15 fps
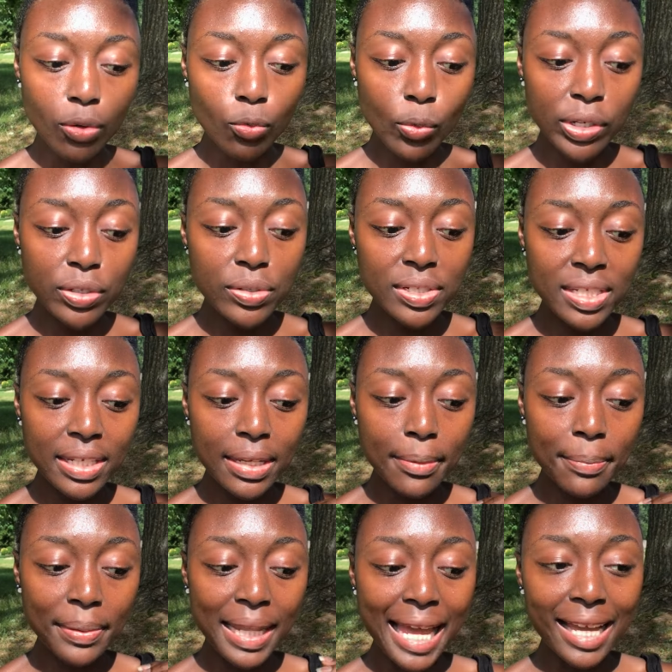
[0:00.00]
when you see a
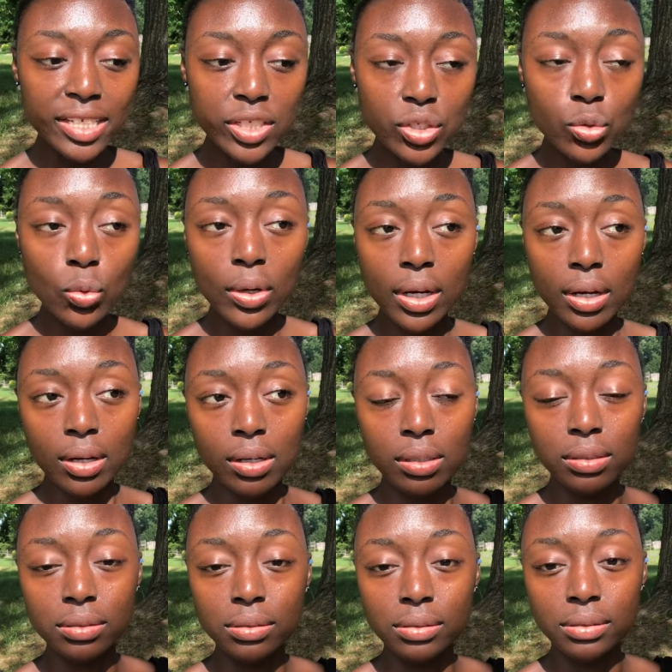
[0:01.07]
black squirrel,
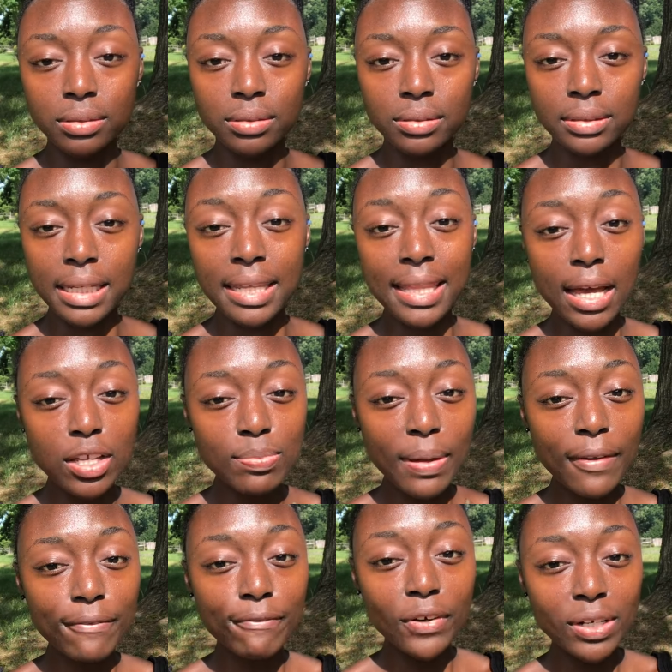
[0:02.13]
and that was
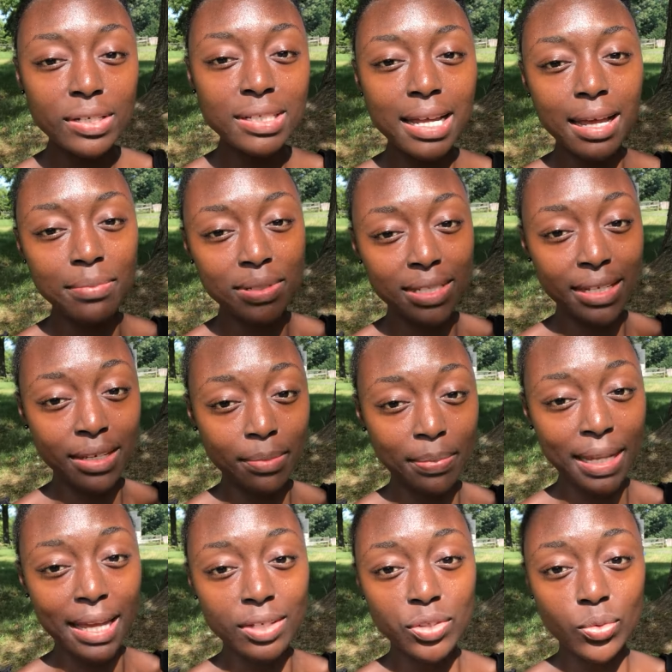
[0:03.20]
my first time seeing a
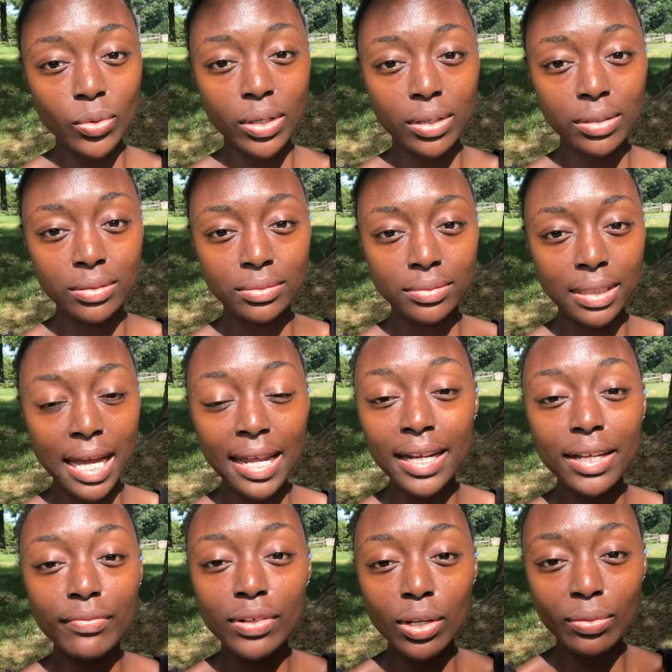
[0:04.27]
black squirrel, I
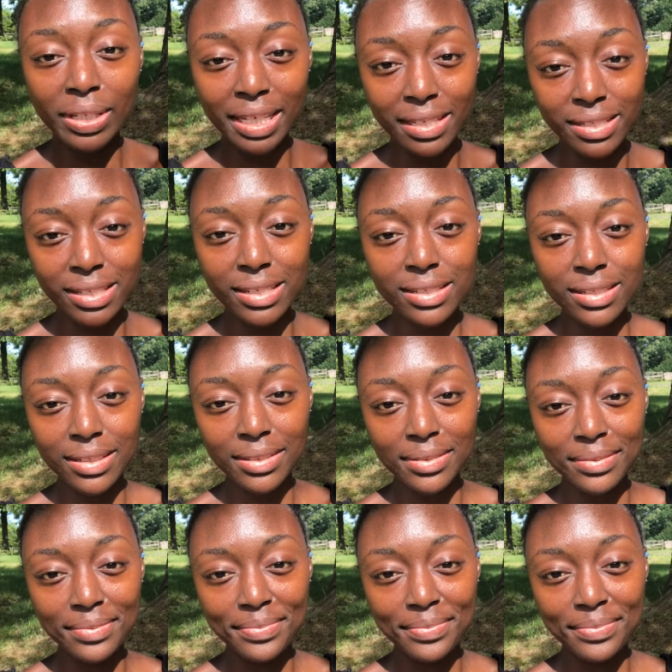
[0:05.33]
didn't even know they existed.